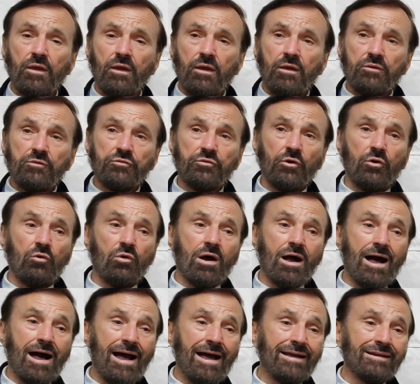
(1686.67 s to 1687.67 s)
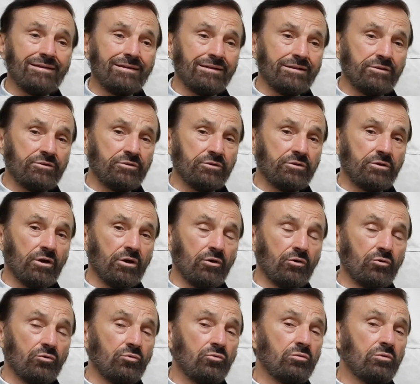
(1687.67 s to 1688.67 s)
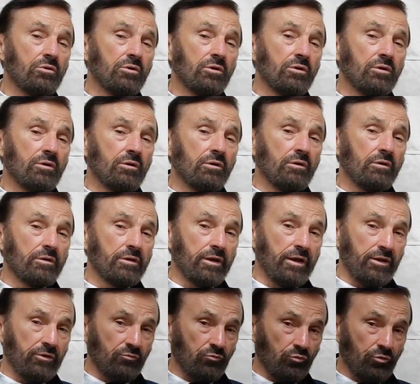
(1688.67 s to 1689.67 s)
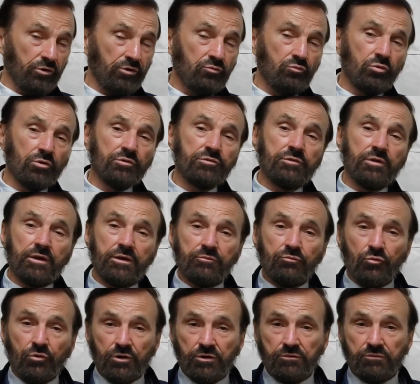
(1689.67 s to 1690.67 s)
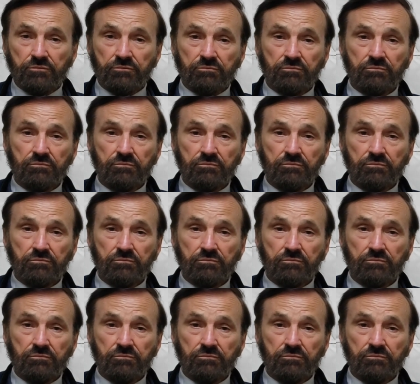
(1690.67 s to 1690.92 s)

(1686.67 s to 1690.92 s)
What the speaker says: So I need to go and read what they've written.